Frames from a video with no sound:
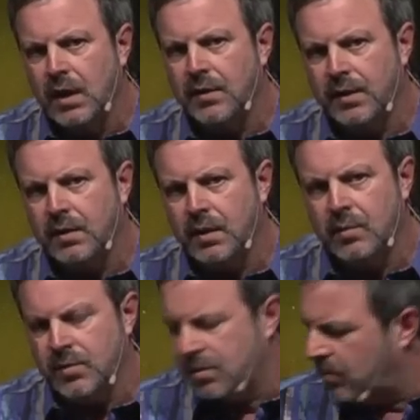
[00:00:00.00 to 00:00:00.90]
I think, and
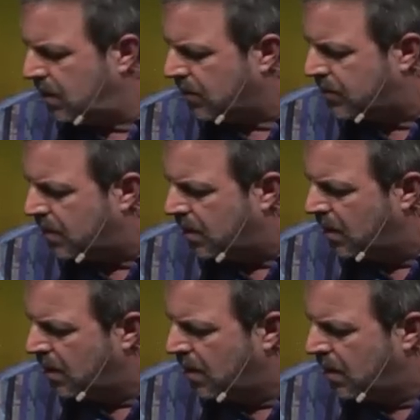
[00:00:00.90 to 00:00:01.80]
there was somebody else there,
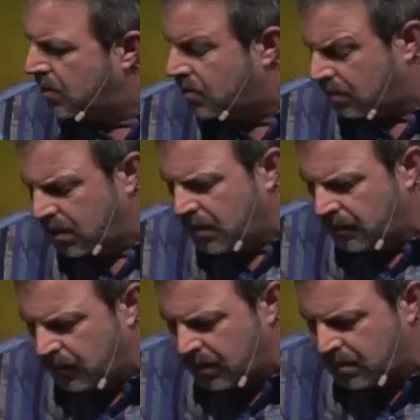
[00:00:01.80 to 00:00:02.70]
Julie
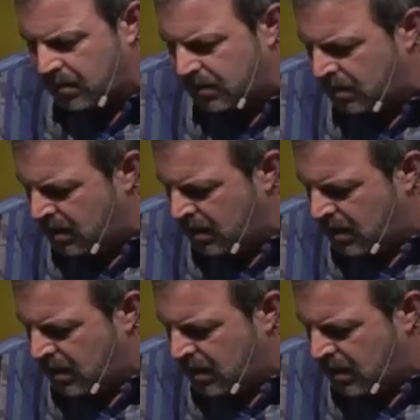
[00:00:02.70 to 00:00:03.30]
Winters,